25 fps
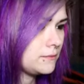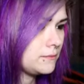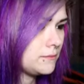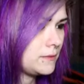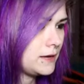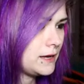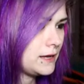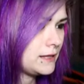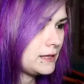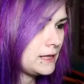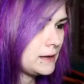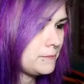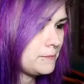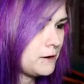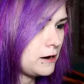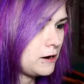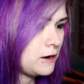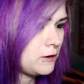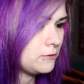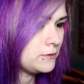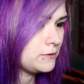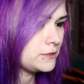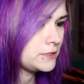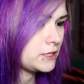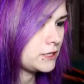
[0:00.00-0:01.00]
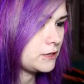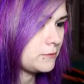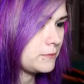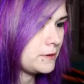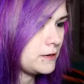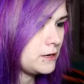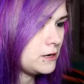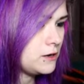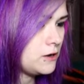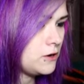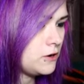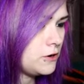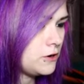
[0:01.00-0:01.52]
Man, that barrel is going to
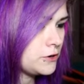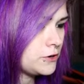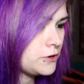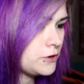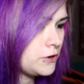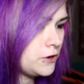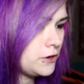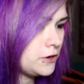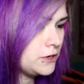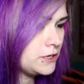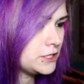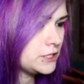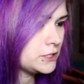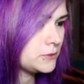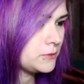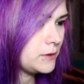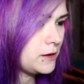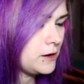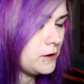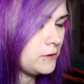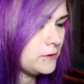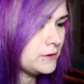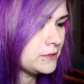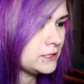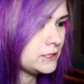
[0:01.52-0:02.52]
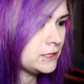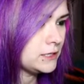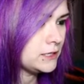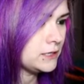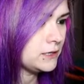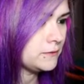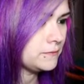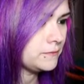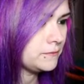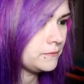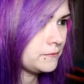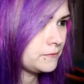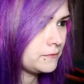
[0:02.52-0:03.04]
be long gone as well, isn't
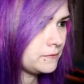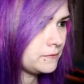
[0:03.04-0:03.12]
it?